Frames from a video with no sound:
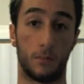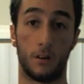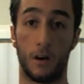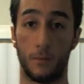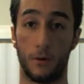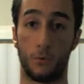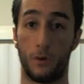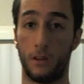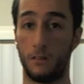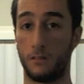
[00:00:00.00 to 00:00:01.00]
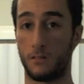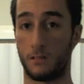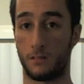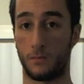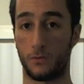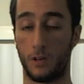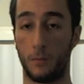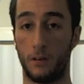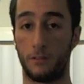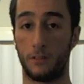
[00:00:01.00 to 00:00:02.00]
Comment, rate, subscribe,
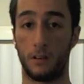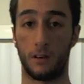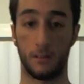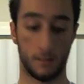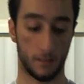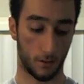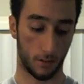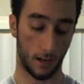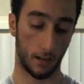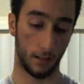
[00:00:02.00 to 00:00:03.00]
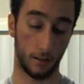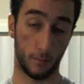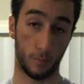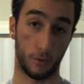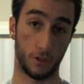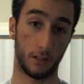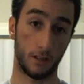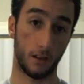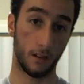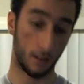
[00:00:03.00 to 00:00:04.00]
and everything, guys. I would highly appreciate
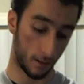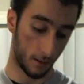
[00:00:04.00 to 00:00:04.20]
that.